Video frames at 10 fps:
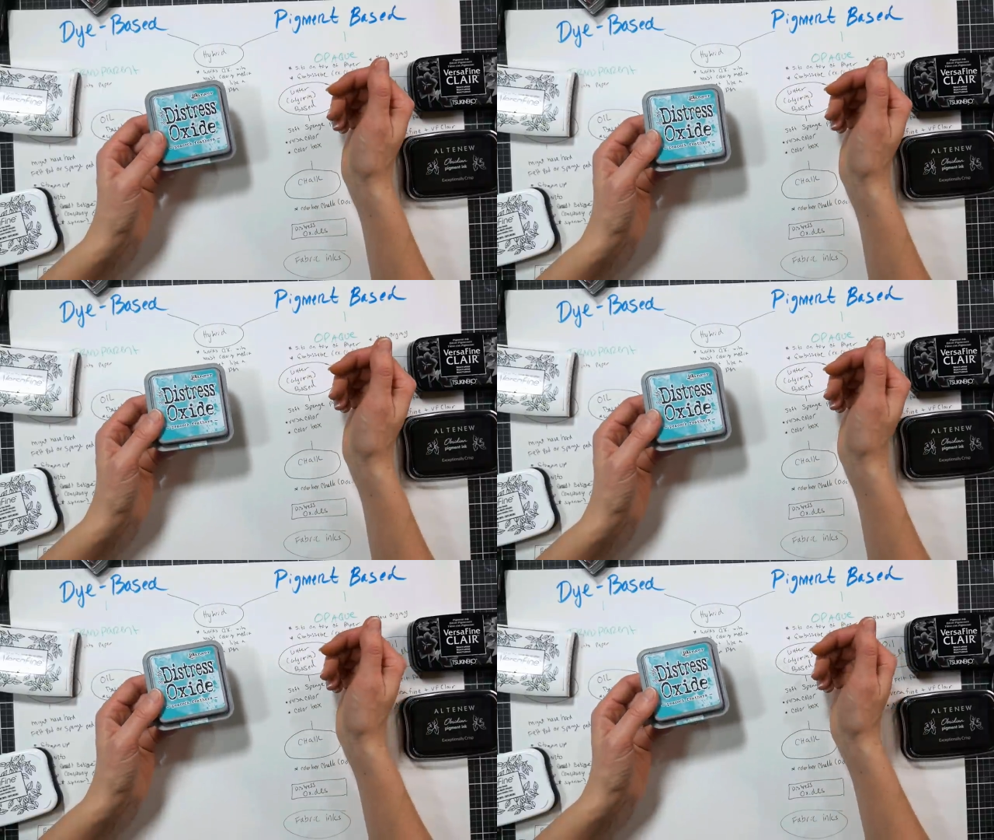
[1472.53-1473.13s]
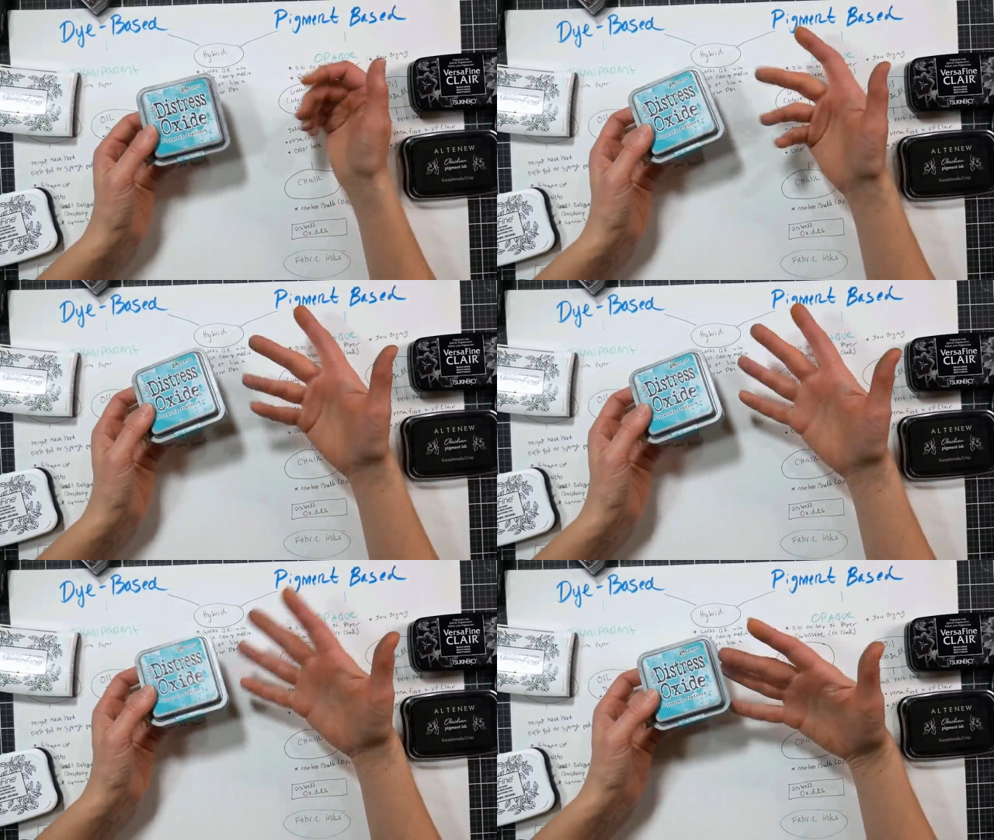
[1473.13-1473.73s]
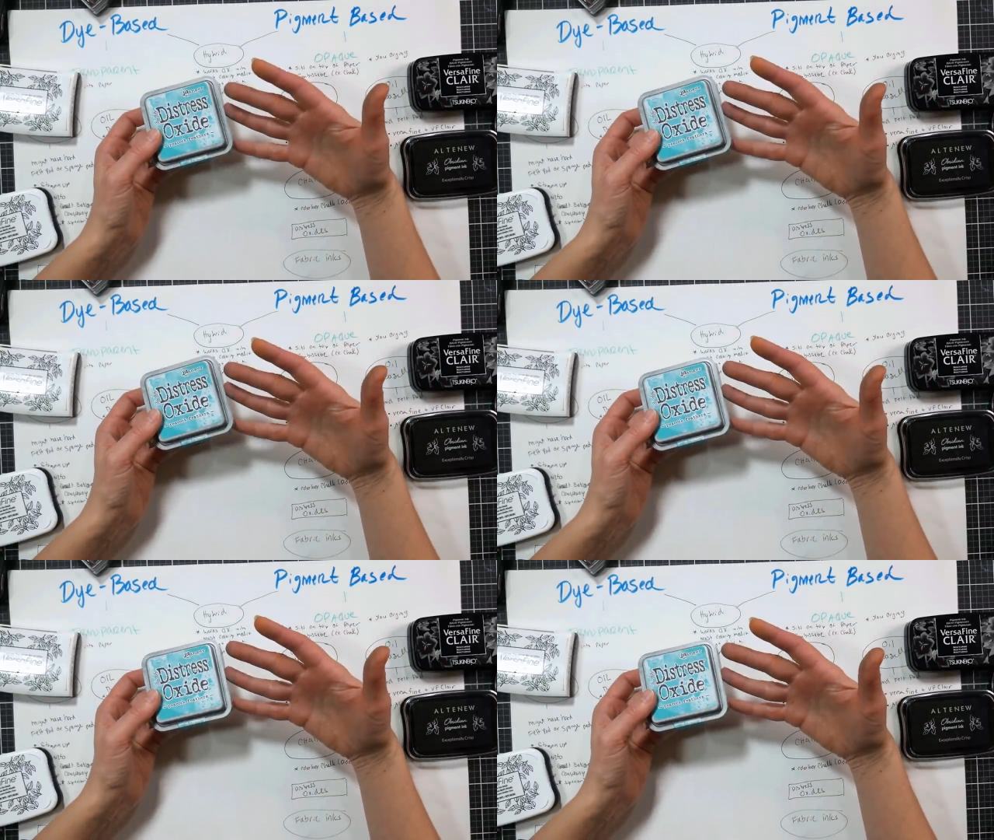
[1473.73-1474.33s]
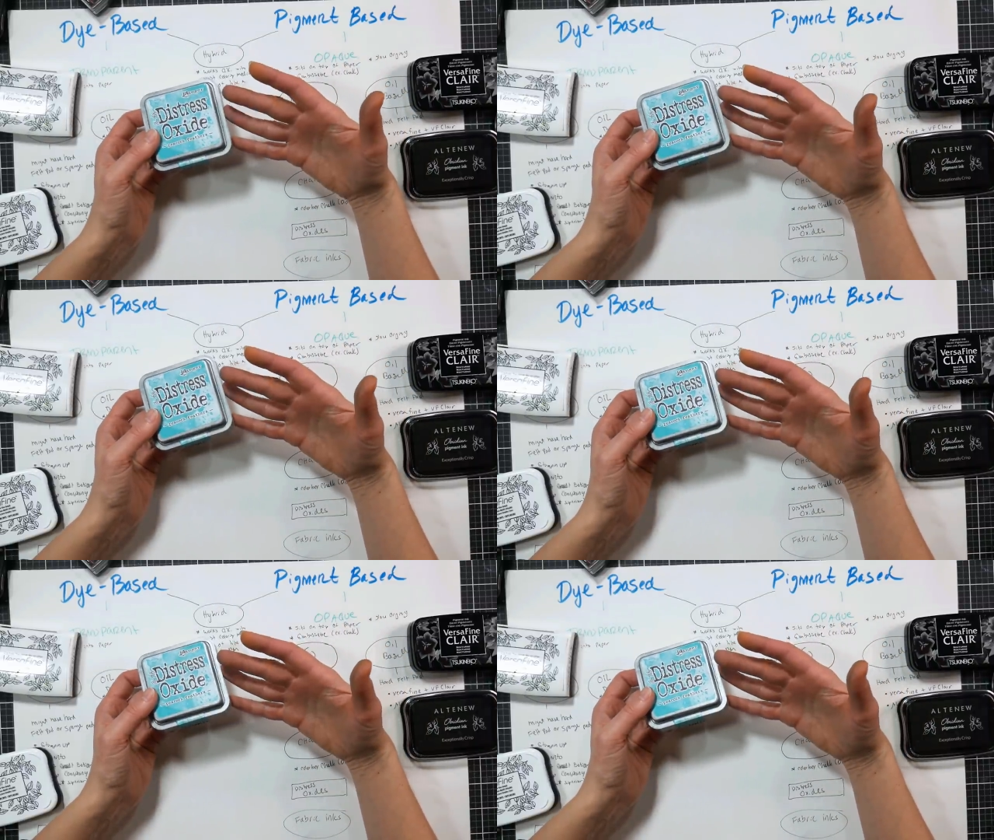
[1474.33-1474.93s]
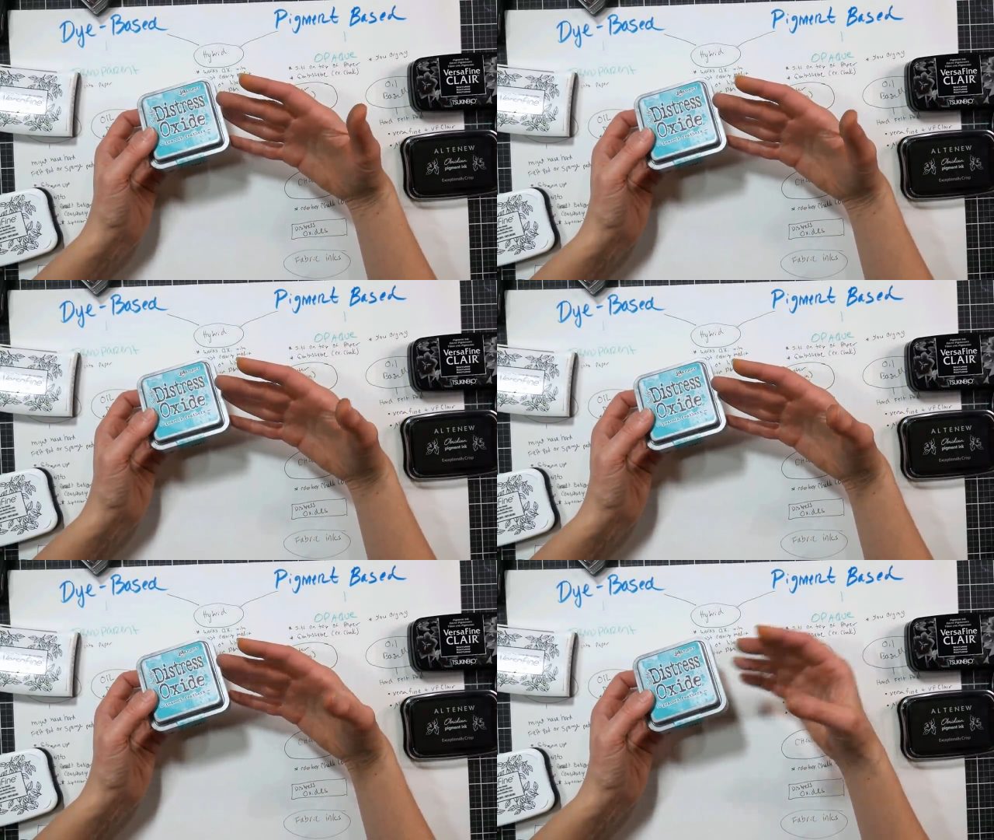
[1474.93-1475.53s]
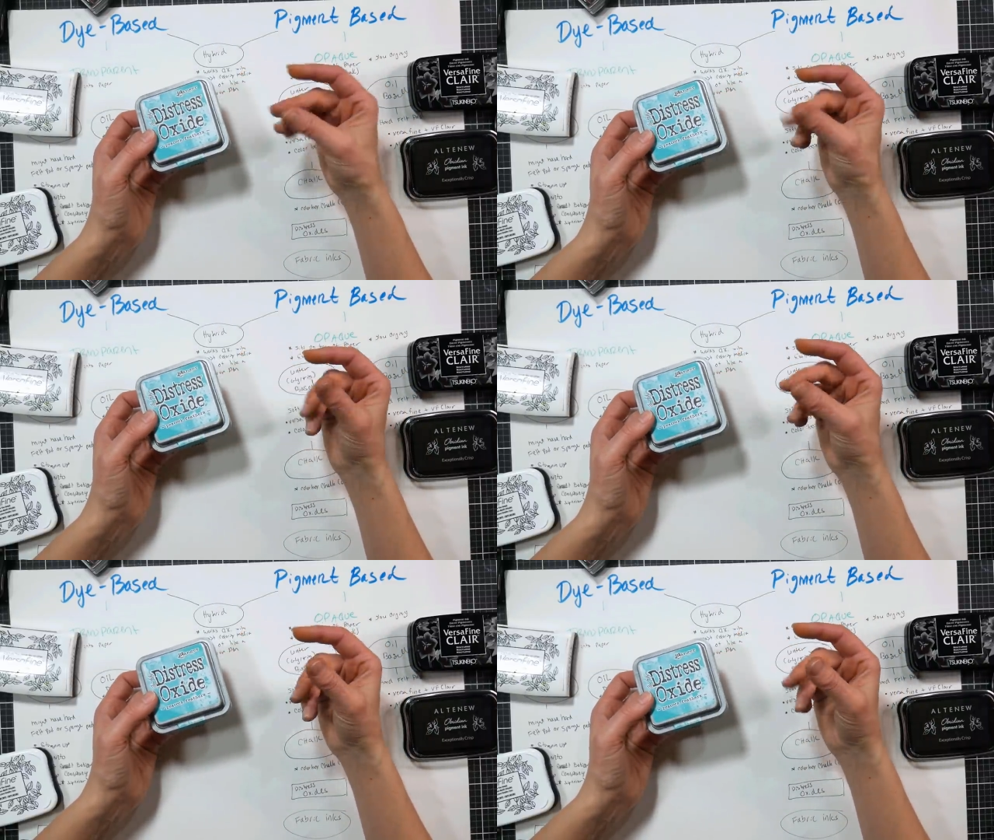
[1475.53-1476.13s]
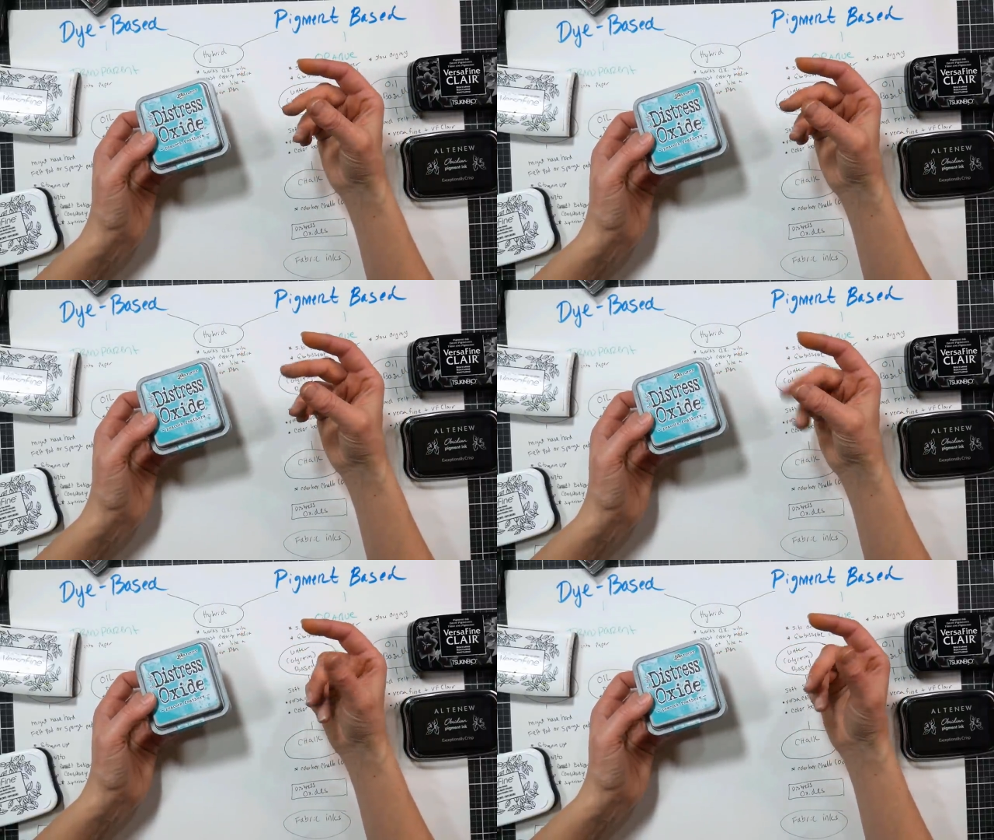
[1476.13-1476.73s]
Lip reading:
(no speaker visible)